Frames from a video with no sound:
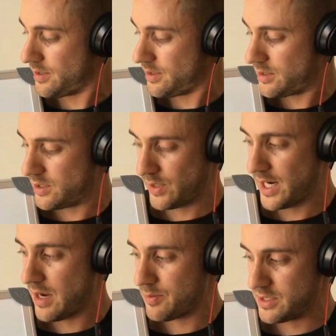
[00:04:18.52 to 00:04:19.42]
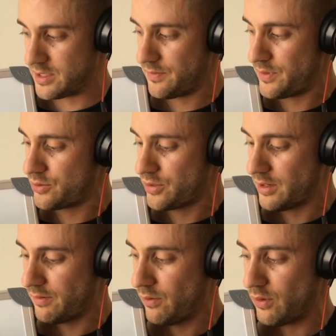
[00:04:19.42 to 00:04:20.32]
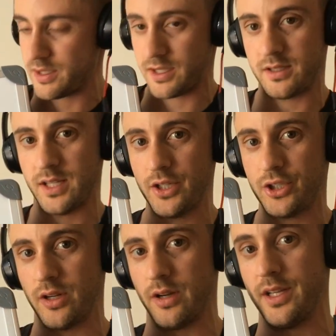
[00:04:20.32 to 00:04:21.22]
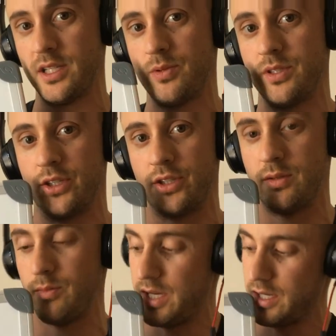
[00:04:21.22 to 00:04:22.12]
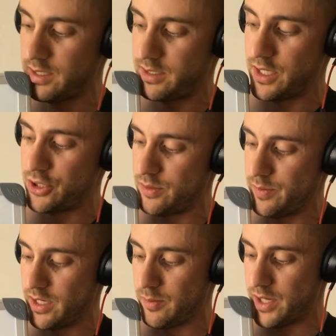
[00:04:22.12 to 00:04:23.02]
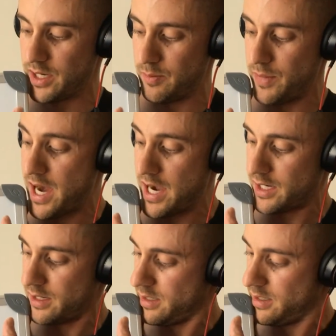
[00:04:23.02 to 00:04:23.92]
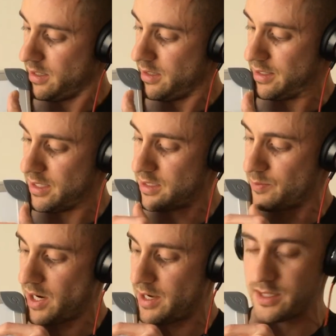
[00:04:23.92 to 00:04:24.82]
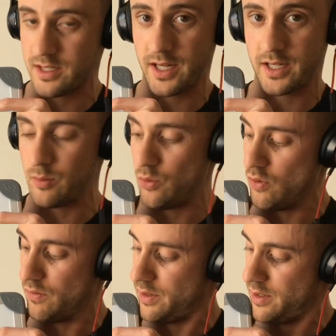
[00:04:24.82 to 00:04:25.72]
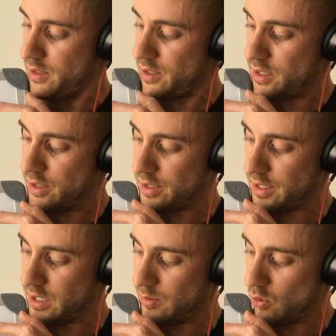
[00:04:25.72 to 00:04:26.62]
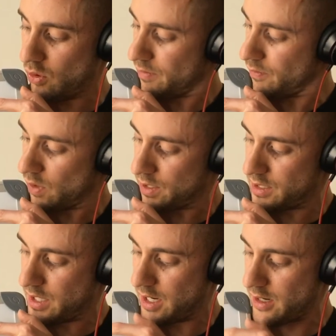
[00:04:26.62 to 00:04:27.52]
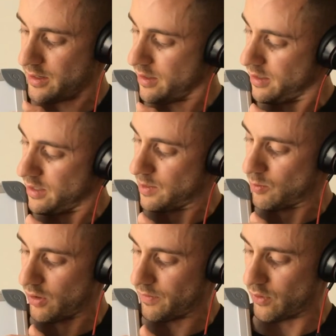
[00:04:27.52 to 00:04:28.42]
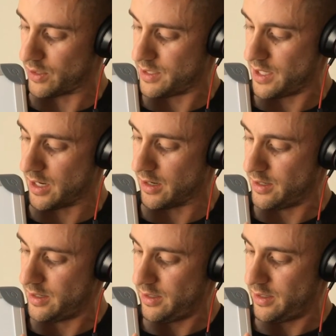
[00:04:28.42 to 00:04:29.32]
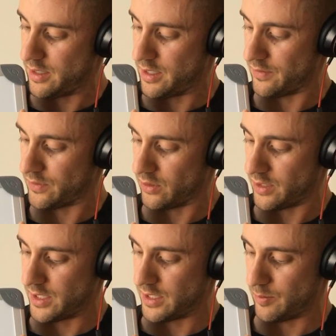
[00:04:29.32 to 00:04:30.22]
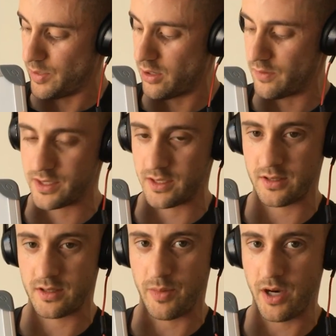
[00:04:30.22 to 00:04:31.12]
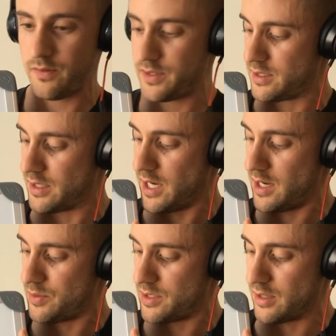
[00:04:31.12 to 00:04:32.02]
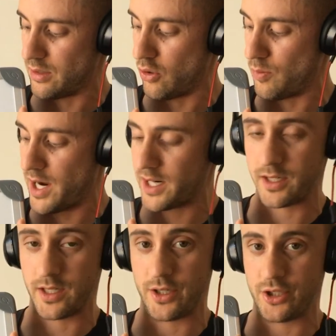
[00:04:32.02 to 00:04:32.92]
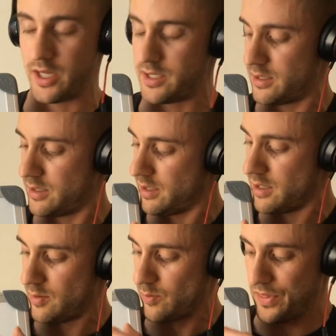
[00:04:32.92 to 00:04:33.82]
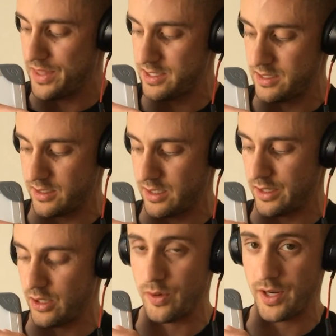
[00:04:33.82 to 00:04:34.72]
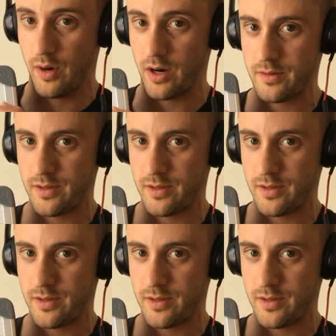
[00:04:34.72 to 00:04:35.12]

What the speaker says: So what happens is if you try to force extension on this position, meaning bending back, this spine is not going to move. You're going to get more force here and more force here. And you have to look at the pelvis and the hips and the low back are going to adjust. But this isn't going to go anywhere.